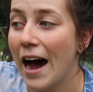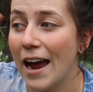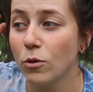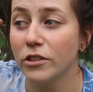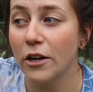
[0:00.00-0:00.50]

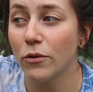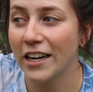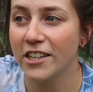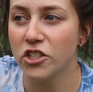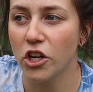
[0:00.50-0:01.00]
I will
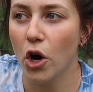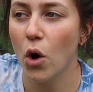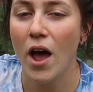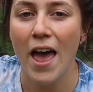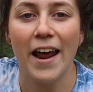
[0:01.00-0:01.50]
direct
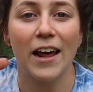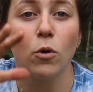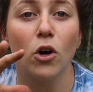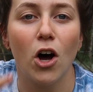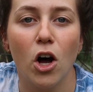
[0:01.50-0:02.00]
sow, and I
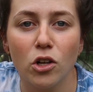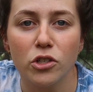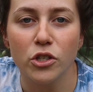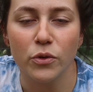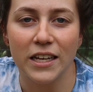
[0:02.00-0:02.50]
will
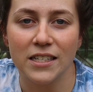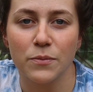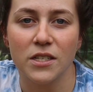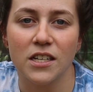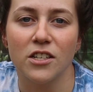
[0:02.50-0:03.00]
also get
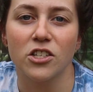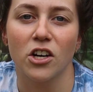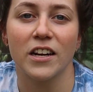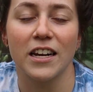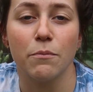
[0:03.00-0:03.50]
some seeds
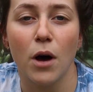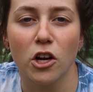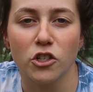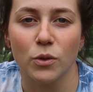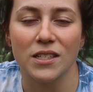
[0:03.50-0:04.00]
started in
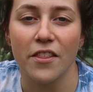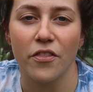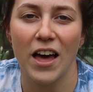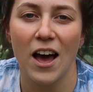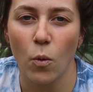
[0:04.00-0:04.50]
modules.
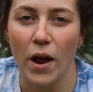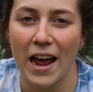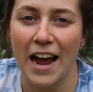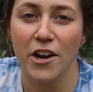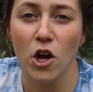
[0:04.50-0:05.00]
That
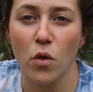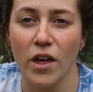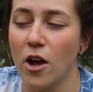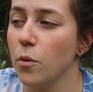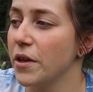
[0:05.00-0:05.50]
way I know
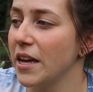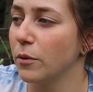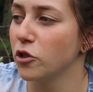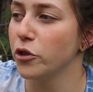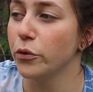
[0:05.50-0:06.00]
that I will be
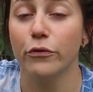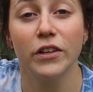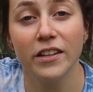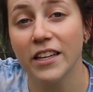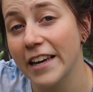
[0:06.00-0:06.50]
able to
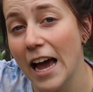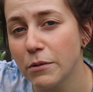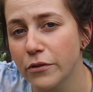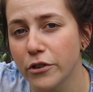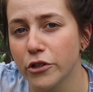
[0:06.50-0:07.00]
fill in the
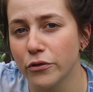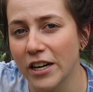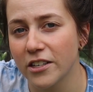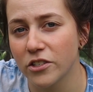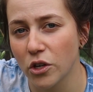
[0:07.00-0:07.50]
gaps for the
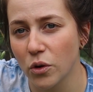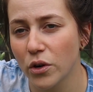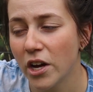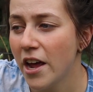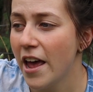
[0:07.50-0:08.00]
direct
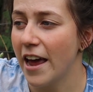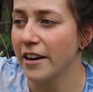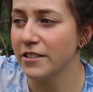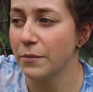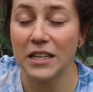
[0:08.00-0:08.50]
sowed,
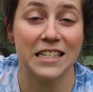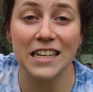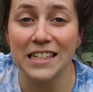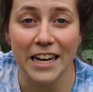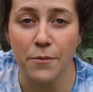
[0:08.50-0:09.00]
and if something
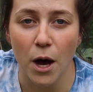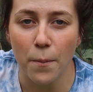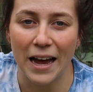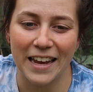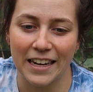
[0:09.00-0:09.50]
doesn't come
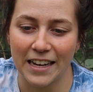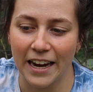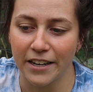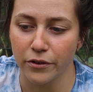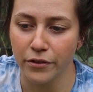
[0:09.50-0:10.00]
up, I can
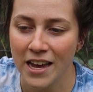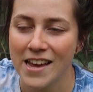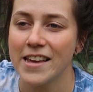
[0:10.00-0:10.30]
kind of